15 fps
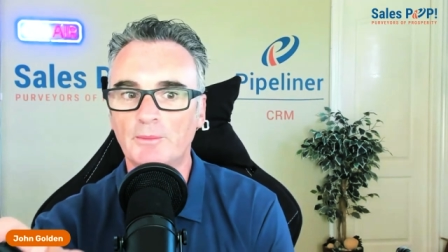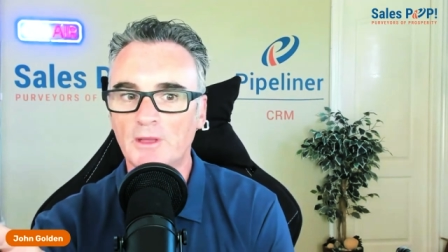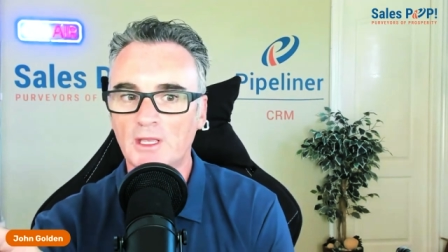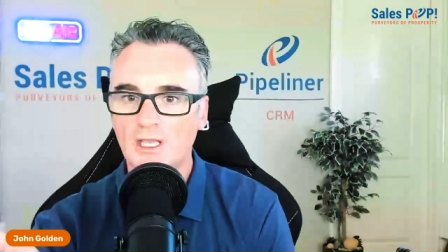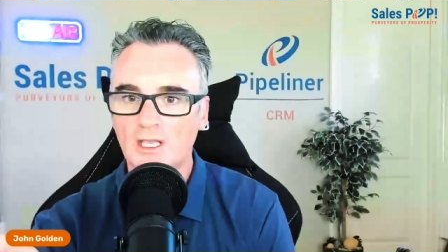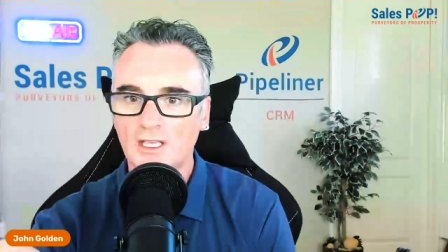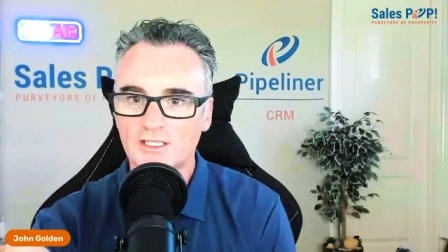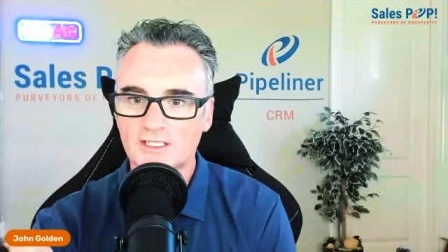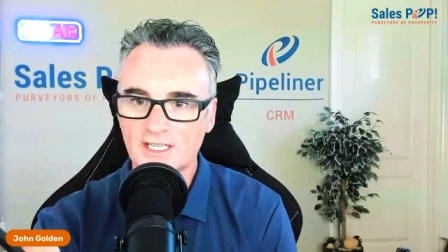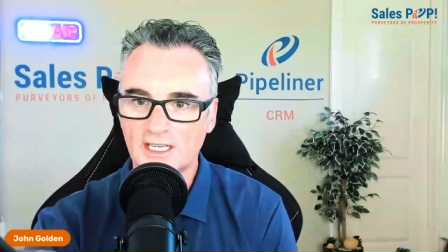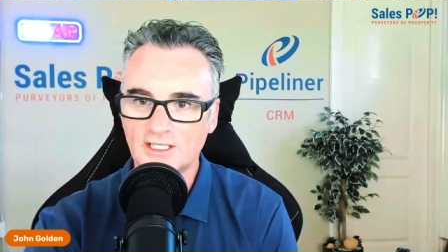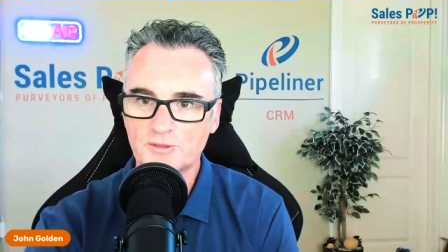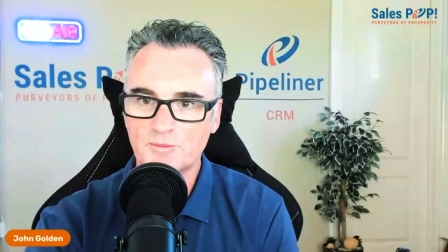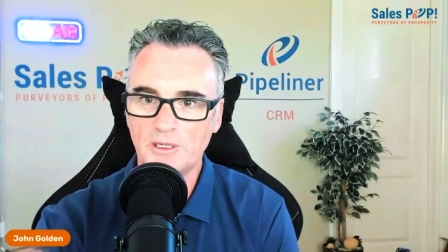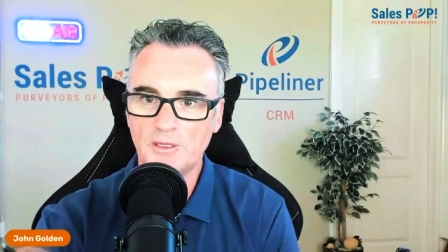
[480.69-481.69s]
them
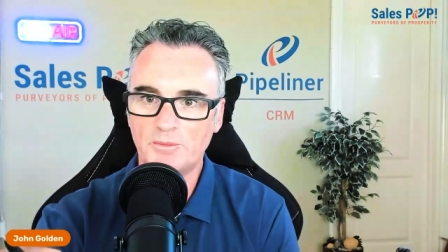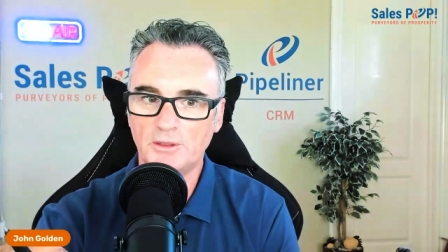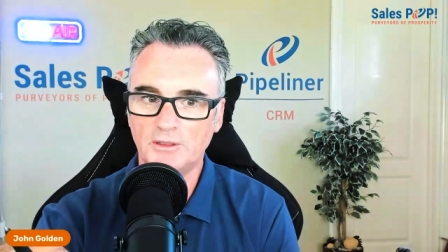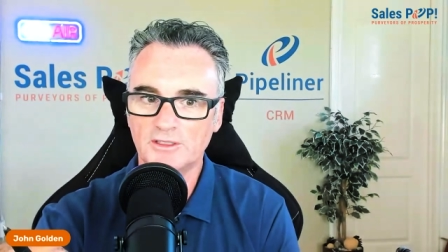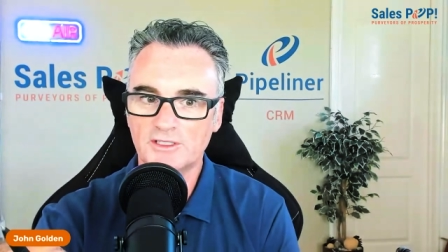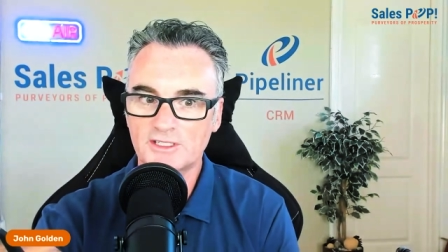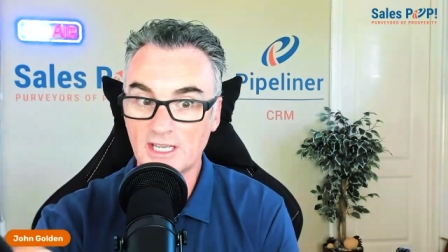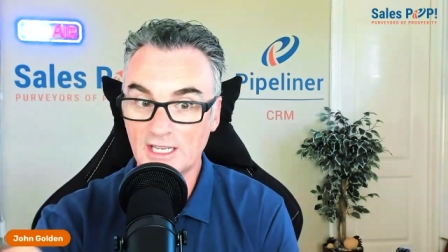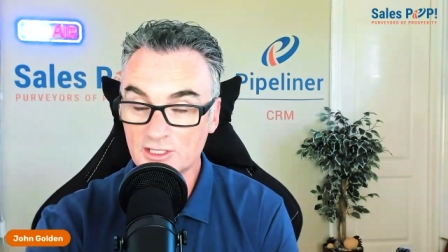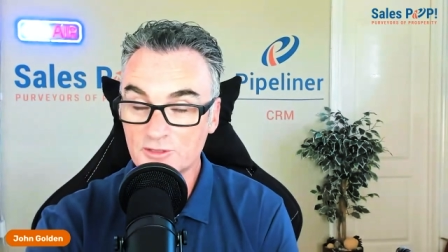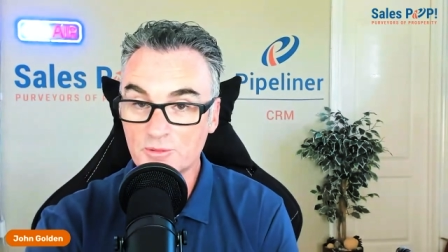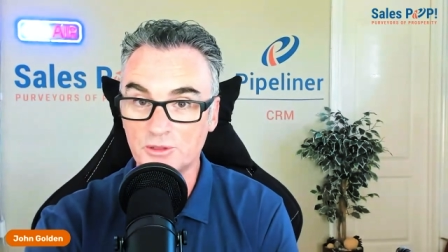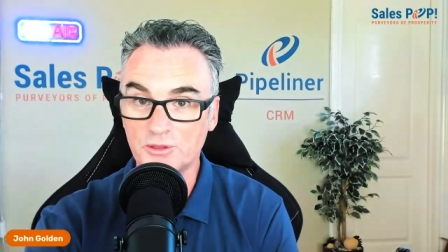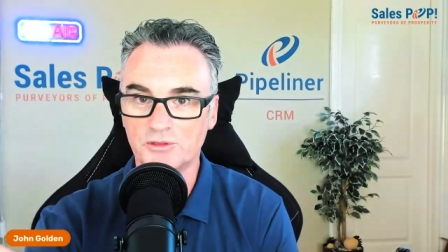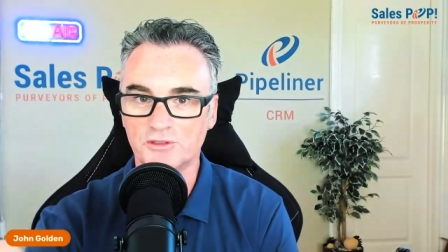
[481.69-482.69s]
salespeople,
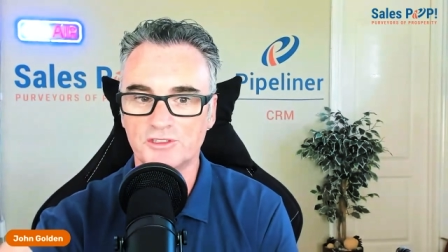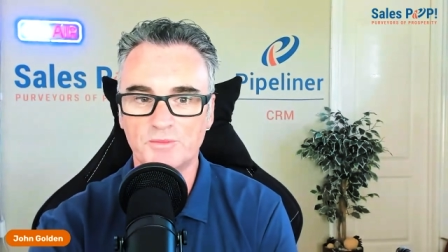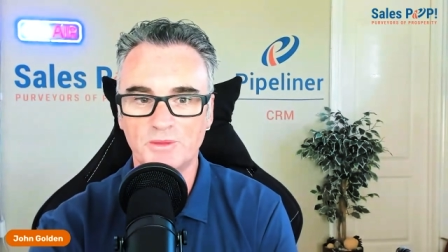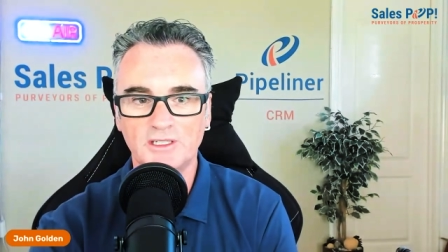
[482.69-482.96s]
salespreneurs,